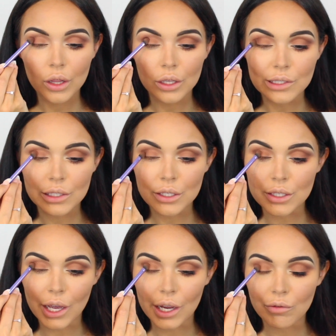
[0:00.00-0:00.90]
This
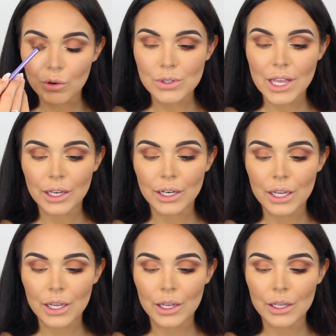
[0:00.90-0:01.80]
is a Real
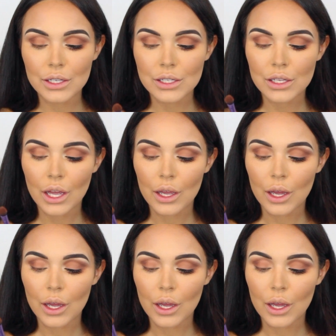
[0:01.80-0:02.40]
Techniques